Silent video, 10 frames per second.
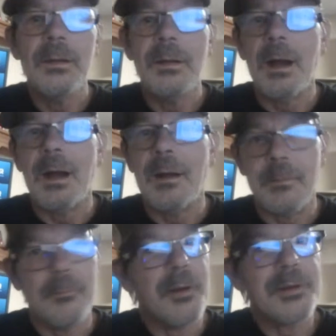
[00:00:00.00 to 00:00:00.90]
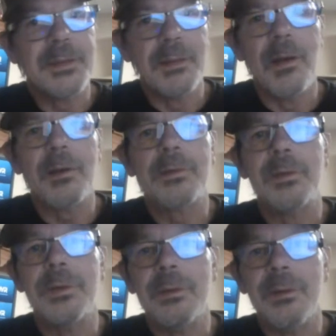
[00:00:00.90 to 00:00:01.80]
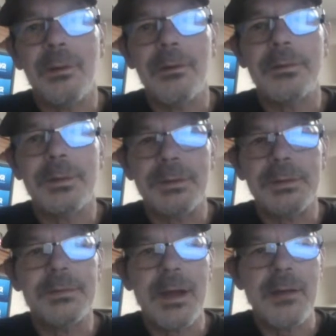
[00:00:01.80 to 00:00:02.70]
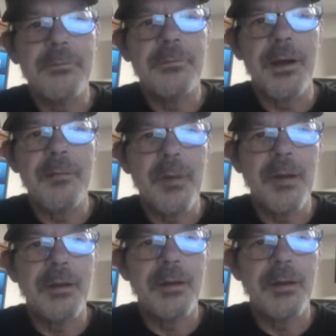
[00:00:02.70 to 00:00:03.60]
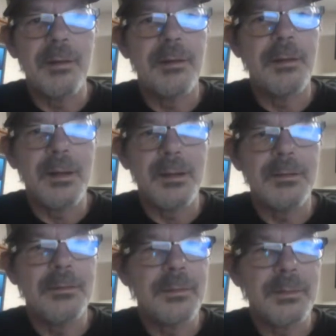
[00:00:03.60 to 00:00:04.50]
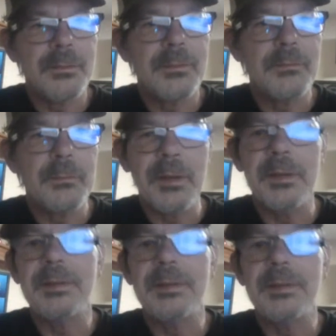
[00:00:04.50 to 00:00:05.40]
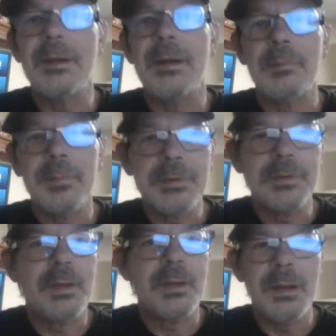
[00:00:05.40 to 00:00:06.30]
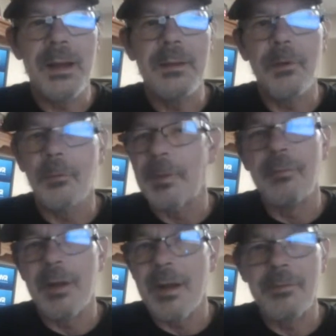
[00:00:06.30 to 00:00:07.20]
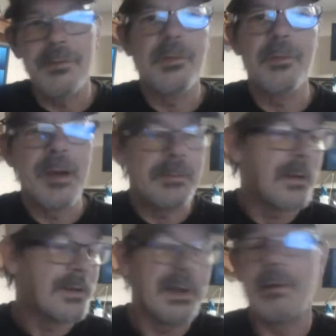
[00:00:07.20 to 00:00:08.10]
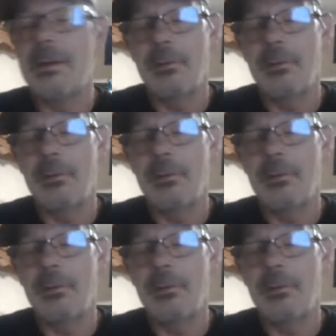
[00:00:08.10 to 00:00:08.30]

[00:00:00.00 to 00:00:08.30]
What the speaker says: Best of luck to you, though, because I've been there and done that many times, and I hope never to have to go back. Well, actually, I never will have to go back and do that again.